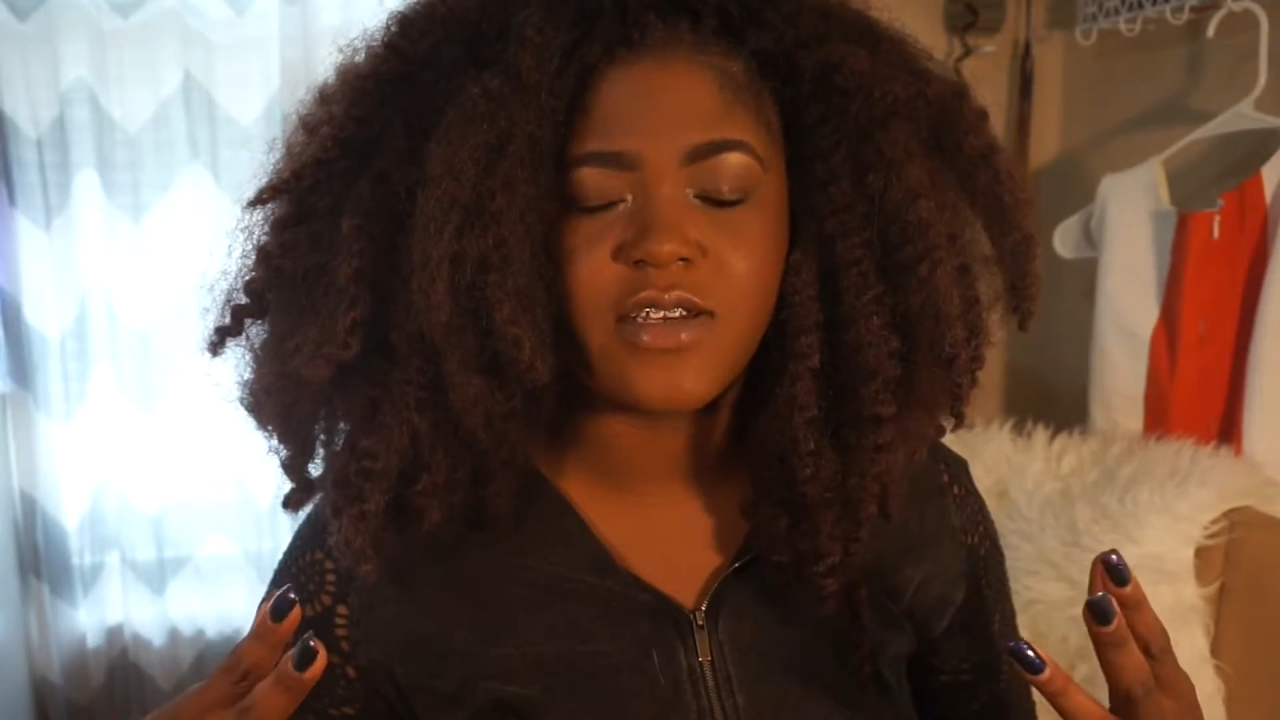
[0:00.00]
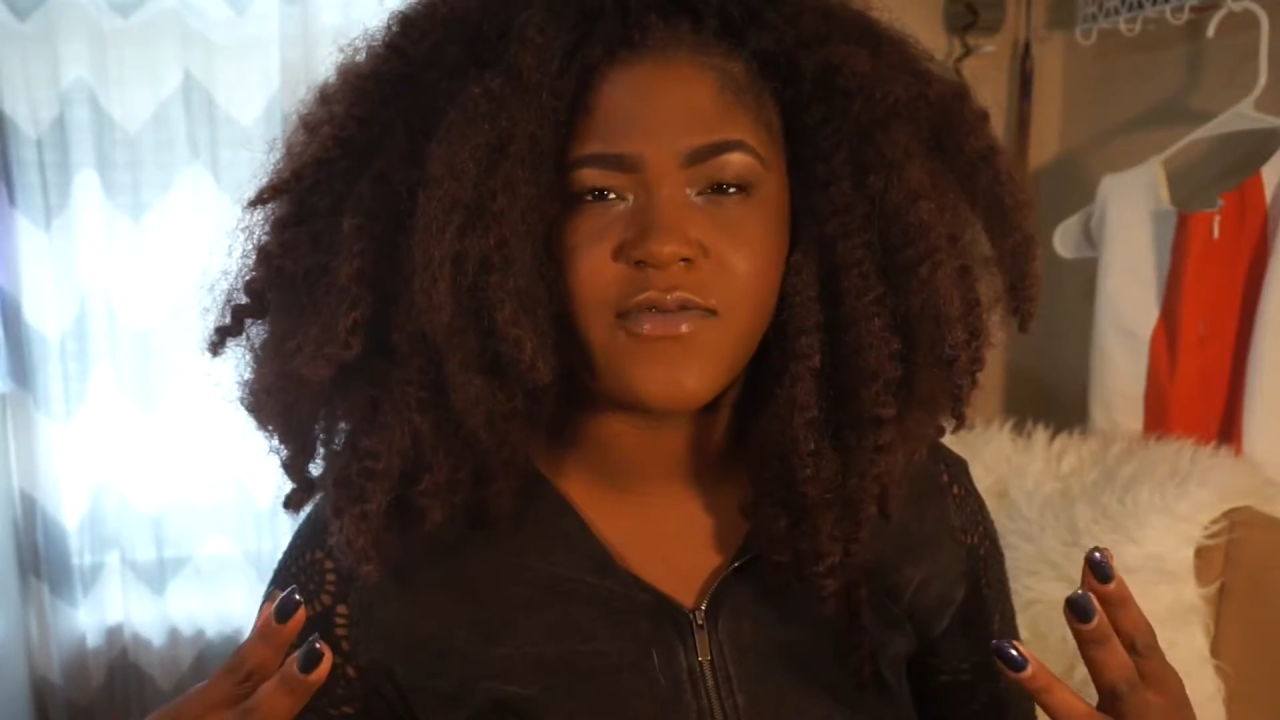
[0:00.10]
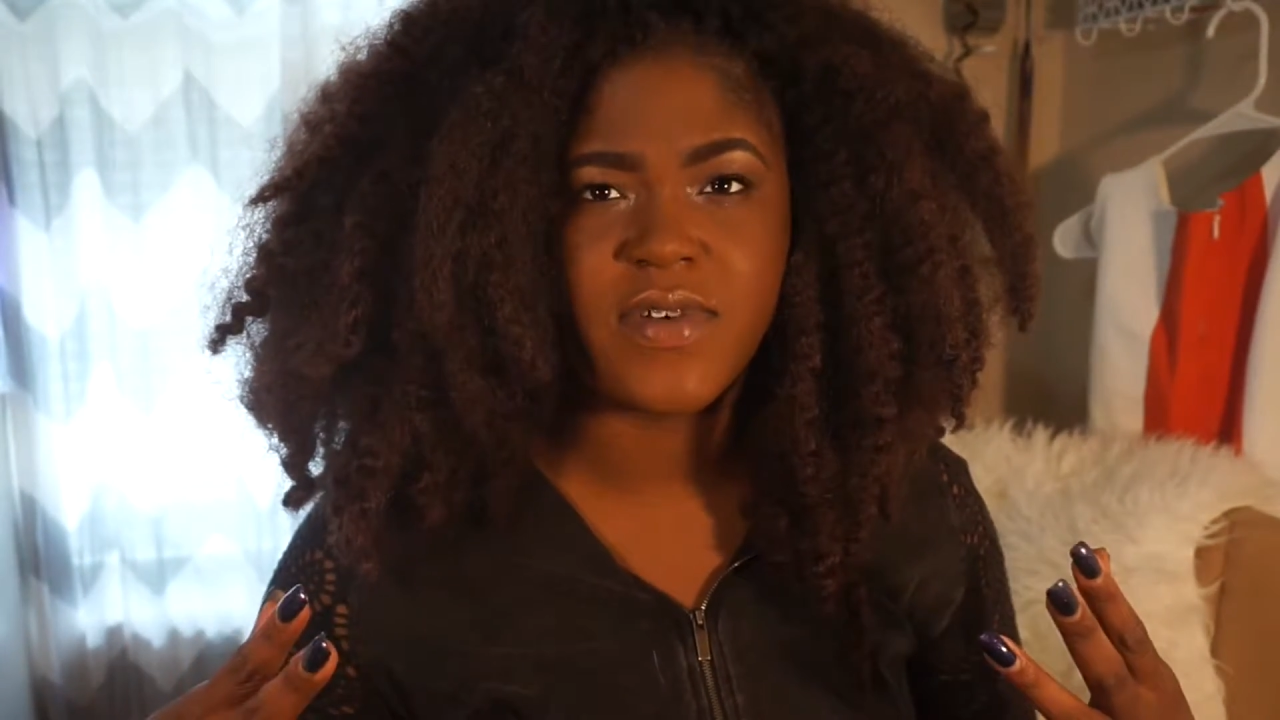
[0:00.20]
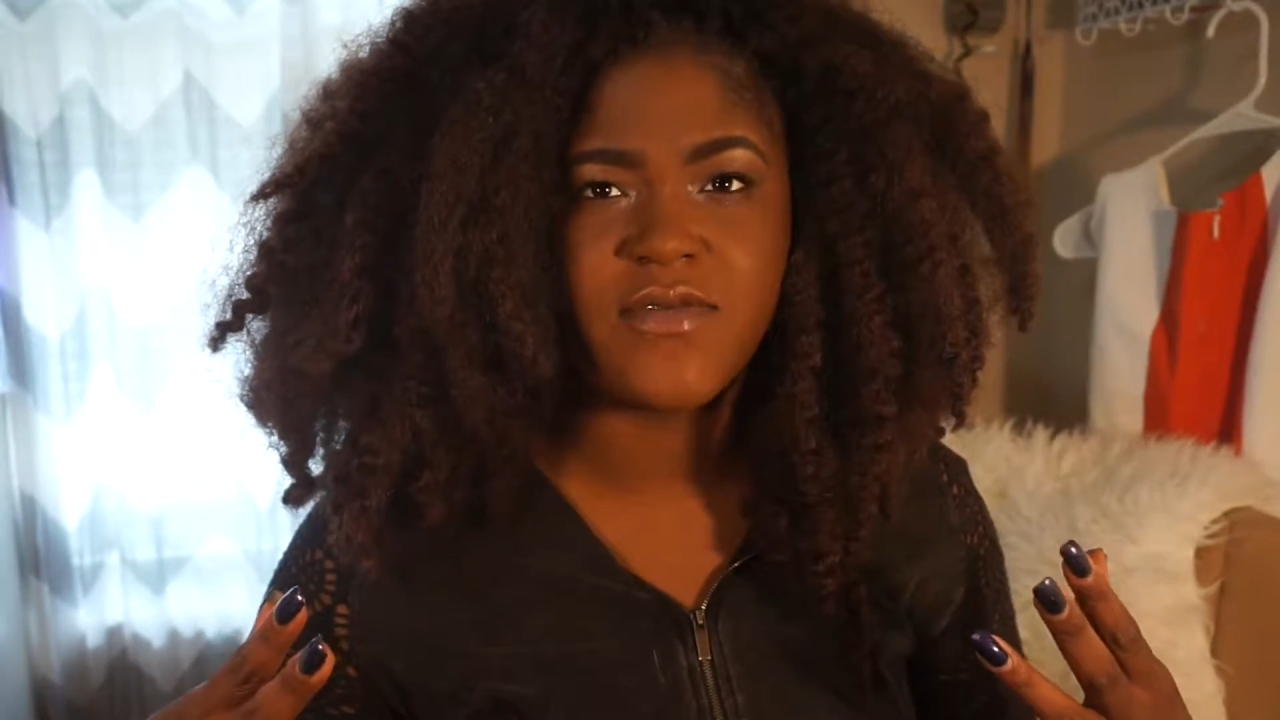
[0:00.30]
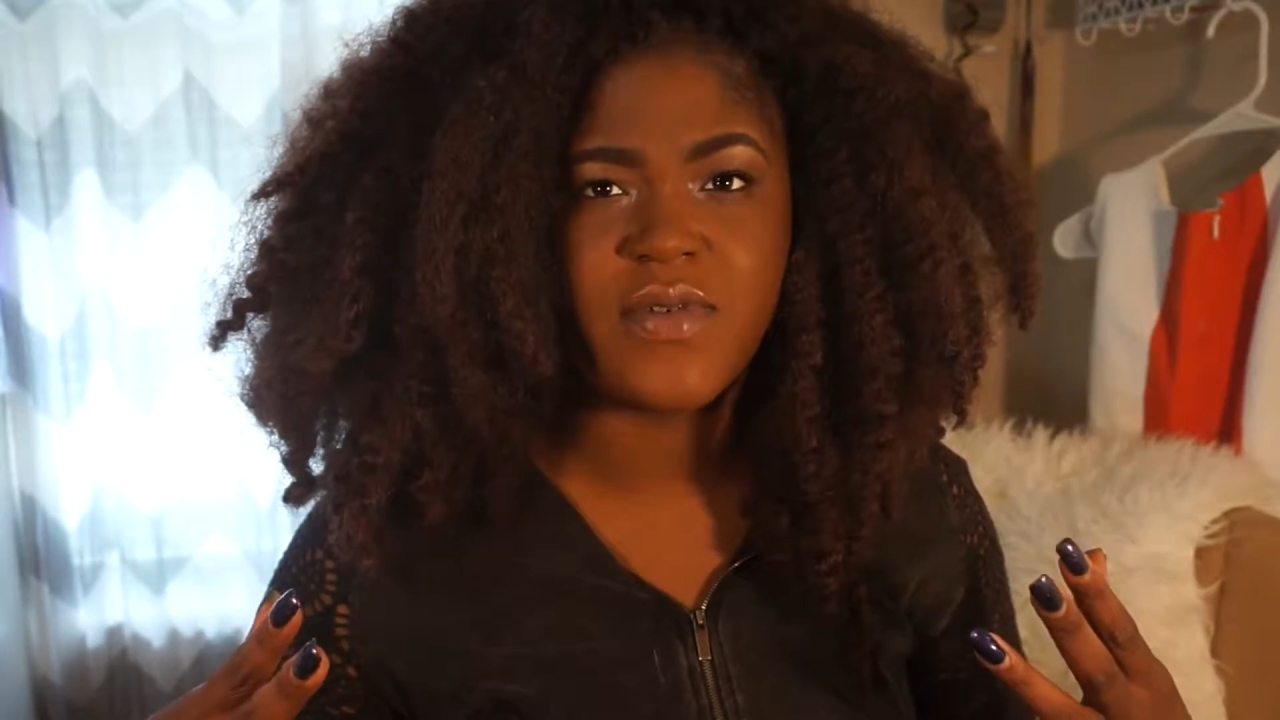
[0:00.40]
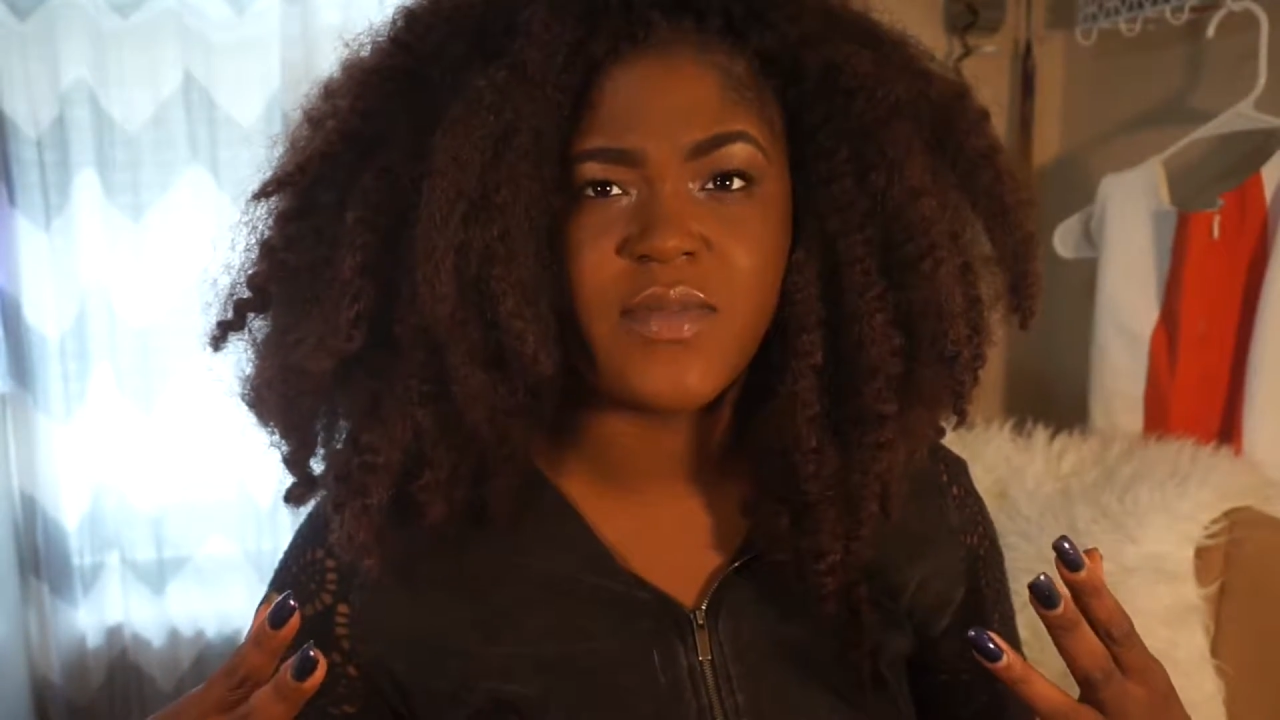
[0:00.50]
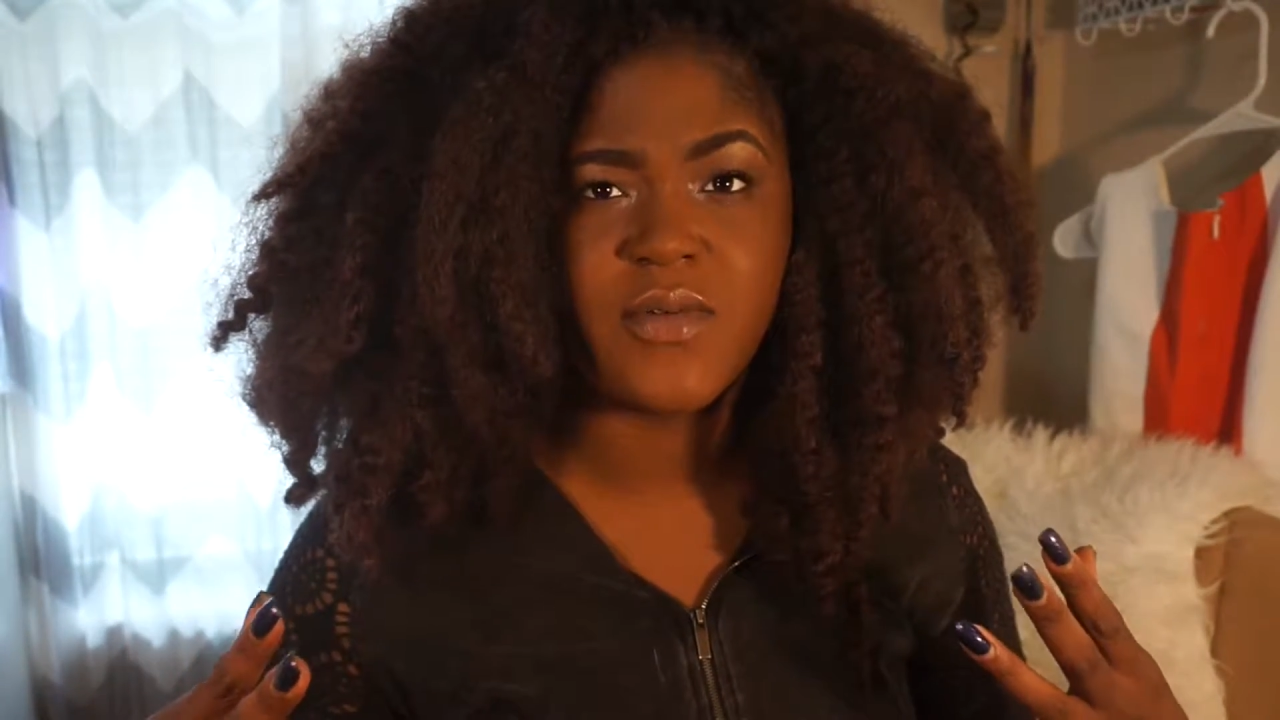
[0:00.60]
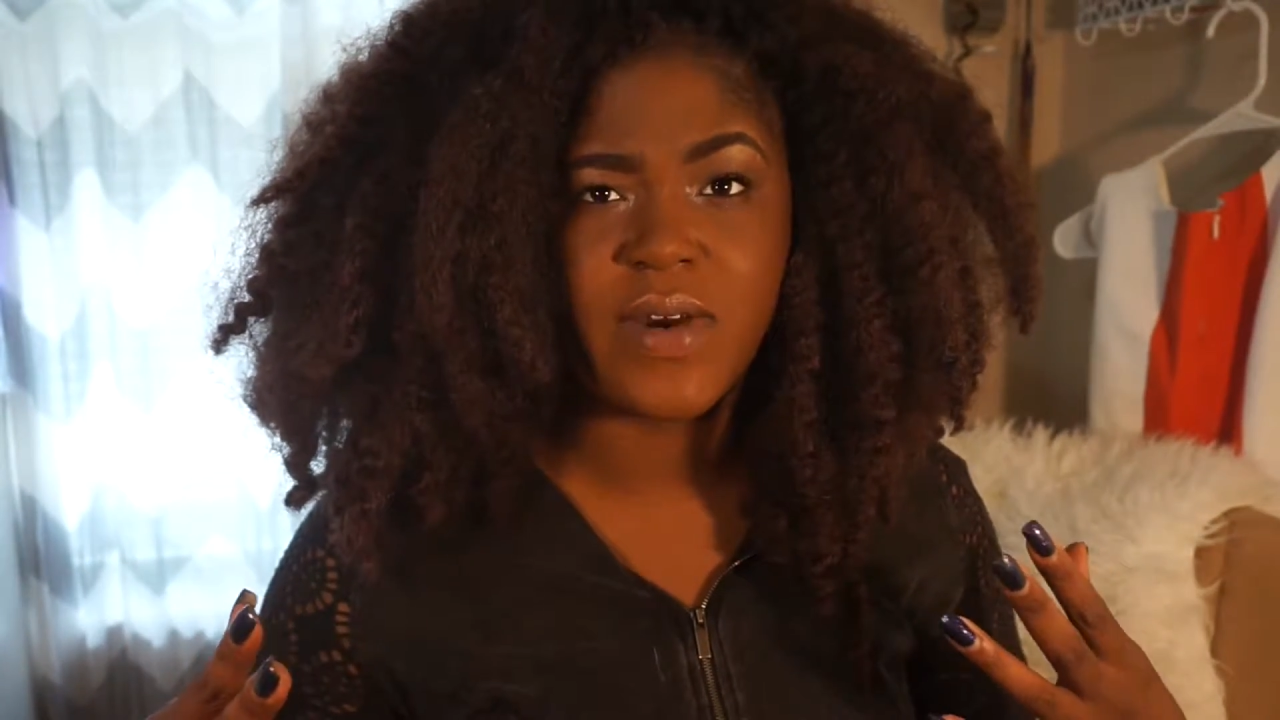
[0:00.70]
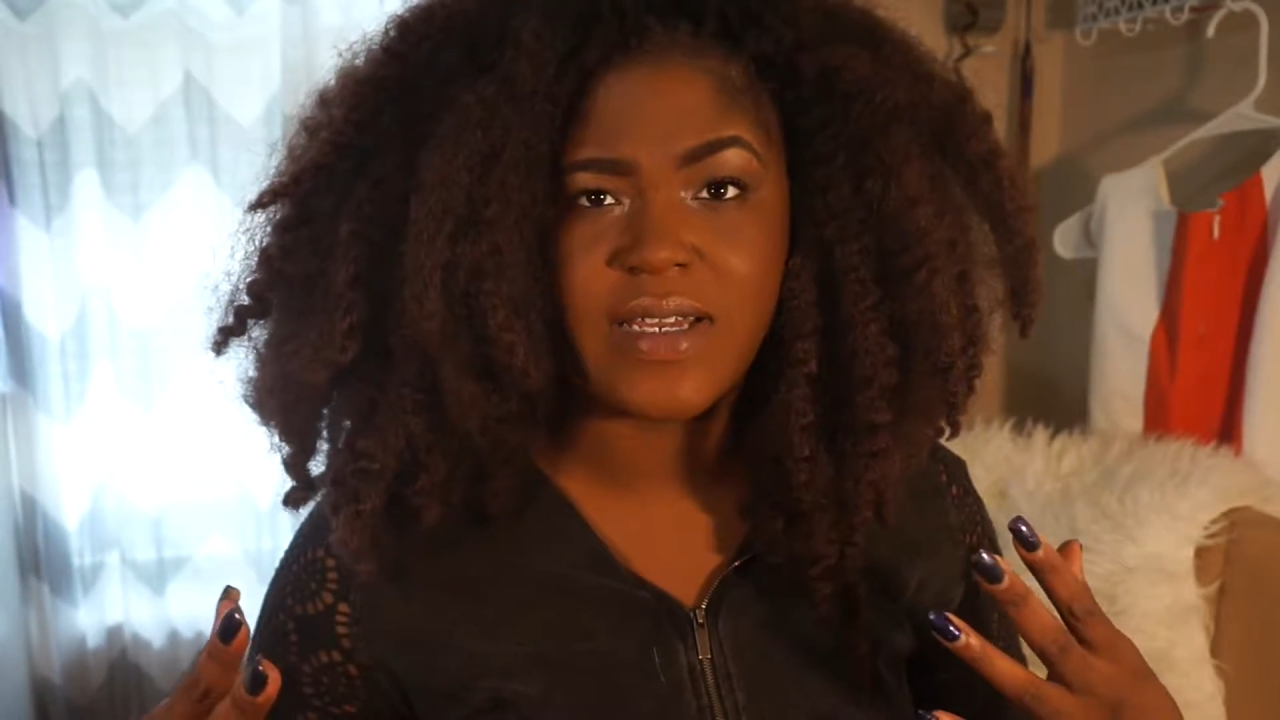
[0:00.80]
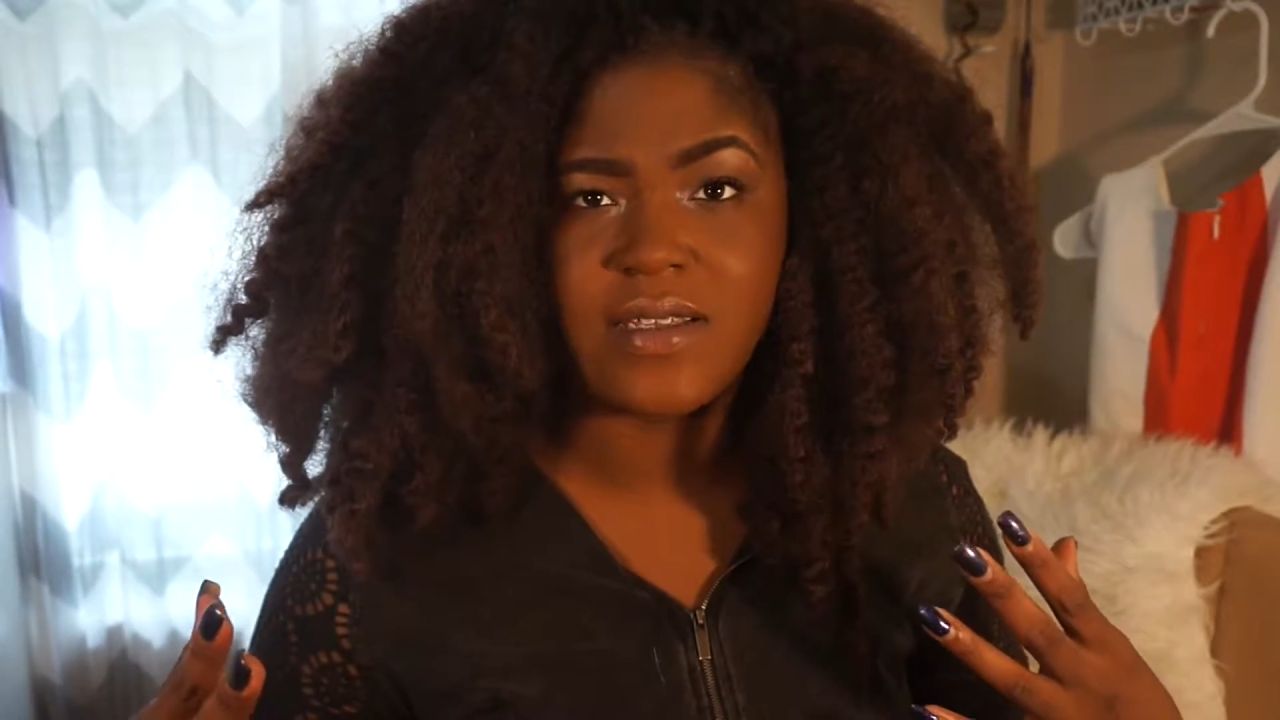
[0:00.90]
different from the way